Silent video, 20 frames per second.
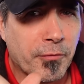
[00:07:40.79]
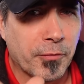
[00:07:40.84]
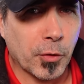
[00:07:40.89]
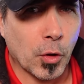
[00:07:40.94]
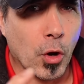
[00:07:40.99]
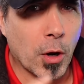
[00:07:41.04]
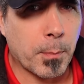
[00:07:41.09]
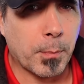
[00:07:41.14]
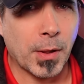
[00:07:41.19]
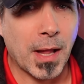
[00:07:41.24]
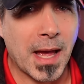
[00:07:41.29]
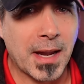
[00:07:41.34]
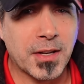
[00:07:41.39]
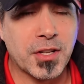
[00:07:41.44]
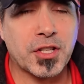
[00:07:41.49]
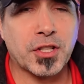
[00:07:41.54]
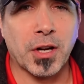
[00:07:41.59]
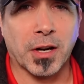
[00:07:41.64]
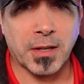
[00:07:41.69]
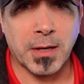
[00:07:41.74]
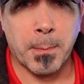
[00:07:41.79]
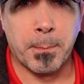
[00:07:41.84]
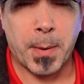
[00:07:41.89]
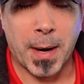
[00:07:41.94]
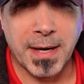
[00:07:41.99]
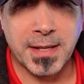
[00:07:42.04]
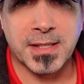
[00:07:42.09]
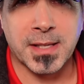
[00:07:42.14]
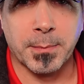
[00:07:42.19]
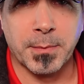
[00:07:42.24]
floor plan is starting to
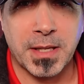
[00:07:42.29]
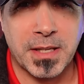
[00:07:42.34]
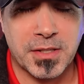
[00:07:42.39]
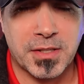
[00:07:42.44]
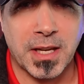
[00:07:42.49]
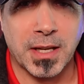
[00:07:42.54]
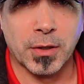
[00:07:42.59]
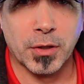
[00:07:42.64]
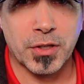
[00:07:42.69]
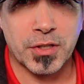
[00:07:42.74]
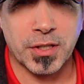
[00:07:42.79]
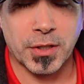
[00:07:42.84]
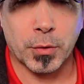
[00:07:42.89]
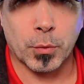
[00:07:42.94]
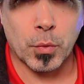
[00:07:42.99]
bite some of these dealers in the